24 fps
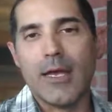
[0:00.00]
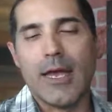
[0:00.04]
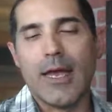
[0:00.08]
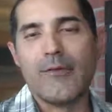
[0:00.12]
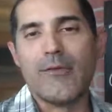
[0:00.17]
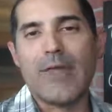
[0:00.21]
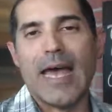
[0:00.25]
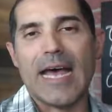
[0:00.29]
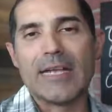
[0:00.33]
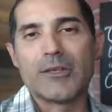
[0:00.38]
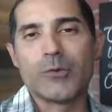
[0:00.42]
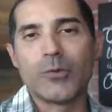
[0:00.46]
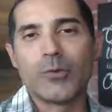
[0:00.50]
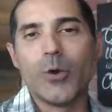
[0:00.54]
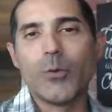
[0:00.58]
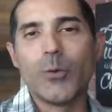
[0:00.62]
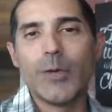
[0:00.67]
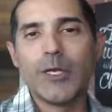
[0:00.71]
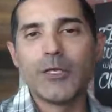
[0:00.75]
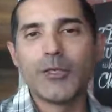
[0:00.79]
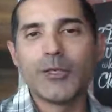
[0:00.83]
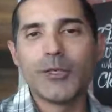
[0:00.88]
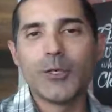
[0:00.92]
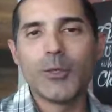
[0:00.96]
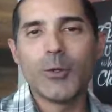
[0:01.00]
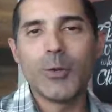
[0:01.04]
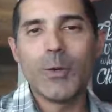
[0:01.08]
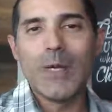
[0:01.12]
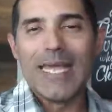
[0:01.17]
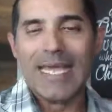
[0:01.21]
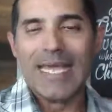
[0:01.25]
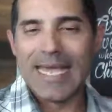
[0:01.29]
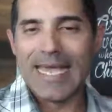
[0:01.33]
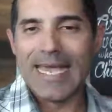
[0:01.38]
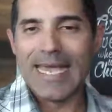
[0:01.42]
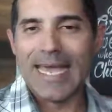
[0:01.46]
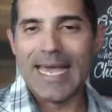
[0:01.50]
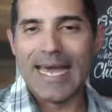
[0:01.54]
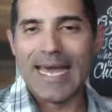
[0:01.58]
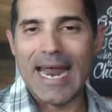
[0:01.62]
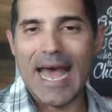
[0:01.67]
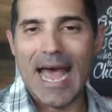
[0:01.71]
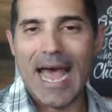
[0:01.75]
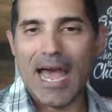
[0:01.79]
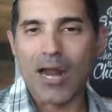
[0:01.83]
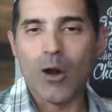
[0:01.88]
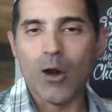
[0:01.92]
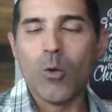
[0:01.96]
And that's what we do.
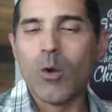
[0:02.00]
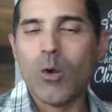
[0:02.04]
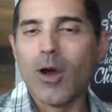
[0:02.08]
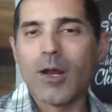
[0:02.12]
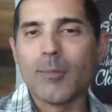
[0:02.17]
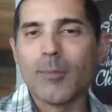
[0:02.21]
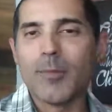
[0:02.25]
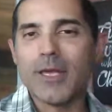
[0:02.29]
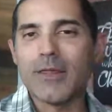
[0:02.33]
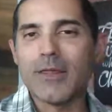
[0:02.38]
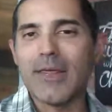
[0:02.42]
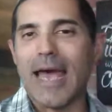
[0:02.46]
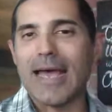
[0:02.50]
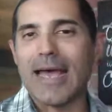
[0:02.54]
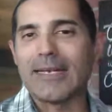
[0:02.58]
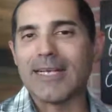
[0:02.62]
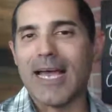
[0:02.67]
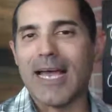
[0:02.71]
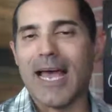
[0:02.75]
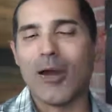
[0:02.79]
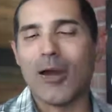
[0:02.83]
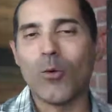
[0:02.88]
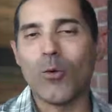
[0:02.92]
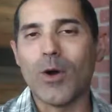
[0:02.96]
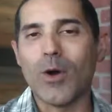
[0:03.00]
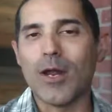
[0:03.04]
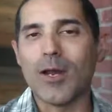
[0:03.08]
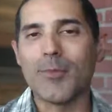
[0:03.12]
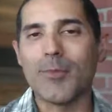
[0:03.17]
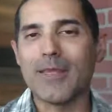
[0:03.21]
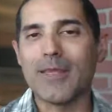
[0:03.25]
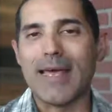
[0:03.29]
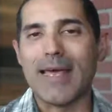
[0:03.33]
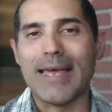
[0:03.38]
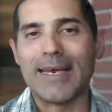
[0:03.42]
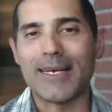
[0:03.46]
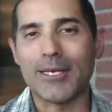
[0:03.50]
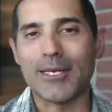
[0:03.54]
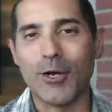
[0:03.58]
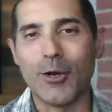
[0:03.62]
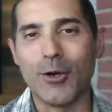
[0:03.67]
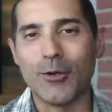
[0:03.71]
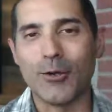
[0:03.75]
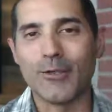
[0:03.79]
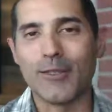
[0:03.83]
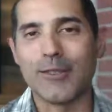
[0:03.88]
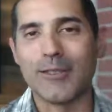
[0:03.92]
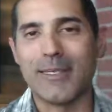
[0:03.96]
And I don't want to be that
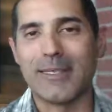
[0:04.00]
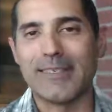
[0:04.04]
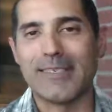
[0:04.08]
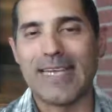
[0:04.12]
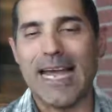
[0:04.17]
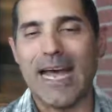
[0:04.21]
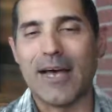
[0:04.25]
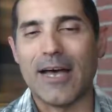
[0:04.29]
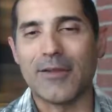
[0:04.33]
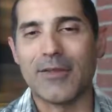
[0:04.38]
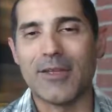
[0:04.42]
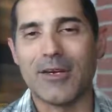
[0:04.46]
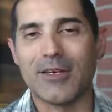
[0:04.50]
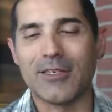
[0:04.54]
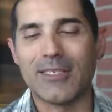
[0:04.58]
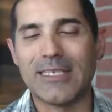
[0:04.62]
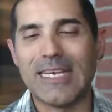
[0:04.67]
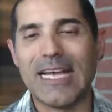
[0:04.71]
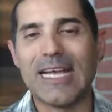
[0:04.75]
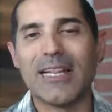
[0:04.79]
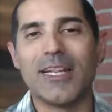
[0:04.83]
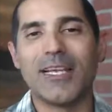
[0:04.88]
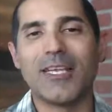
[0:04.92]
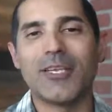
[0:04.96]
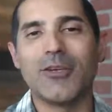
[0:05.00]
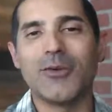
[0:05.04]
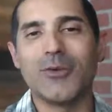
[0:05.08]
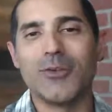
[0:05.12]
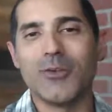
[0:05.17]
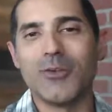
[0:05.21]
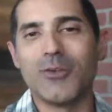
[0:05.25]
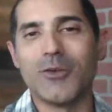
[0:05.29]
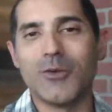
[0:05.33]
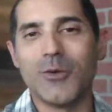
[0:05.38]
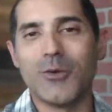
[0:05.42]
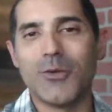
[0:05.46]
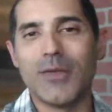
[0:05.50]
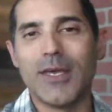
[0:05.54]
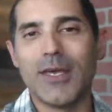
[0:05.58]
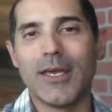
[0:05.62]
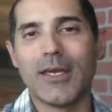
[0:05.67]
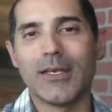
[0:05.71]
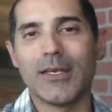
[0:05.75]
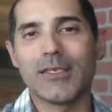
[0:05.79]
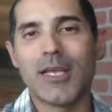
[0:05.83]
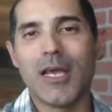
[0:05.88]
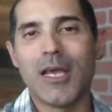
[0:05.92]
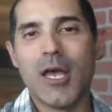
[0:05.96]
coach that's out there telling you to do
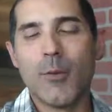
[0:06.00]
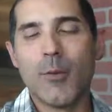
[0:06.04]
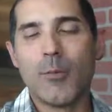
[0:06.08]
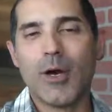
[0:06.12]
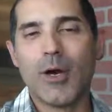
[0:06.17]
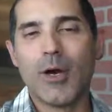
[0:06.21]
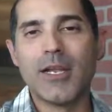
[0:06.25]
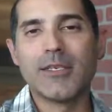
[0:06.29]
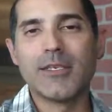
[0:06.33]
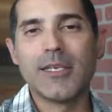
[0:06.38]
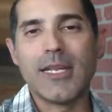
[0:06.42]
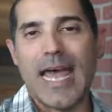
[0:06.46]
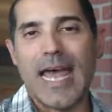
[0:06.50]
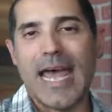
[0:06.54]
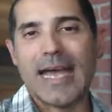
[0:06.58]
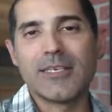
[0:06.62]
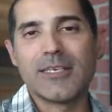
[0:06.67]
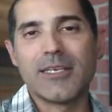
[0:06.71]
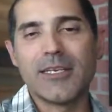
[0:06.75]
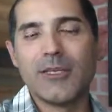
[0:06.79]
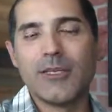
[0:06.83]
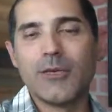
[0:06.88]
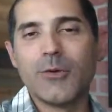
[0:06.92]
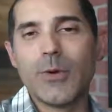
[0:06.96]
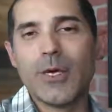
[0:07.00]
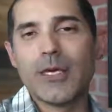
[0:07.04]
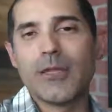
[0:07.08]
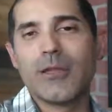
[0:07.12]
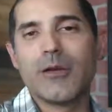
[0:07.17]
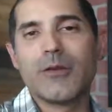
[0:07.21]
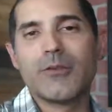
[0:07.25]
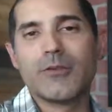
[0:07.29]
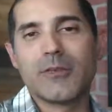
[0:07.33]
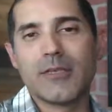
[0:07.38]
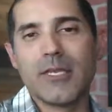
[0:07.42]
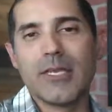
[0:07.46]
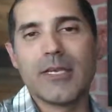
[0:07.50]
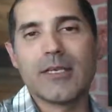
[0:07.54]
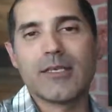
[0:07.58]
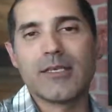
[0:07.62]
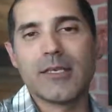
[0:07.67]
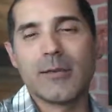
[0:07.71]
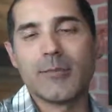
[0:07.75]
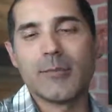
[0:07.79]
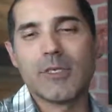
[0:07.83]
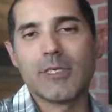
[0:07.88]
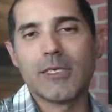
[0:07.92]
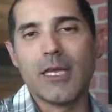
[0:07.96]
things, but isn't actually doing those
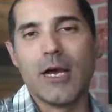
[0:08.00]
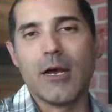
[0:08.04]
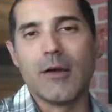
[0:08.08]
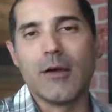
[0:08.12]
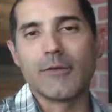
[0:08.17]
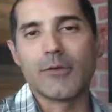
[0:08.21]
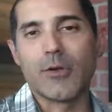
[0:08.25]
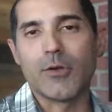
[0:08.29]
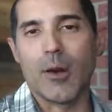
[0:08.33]
things himself.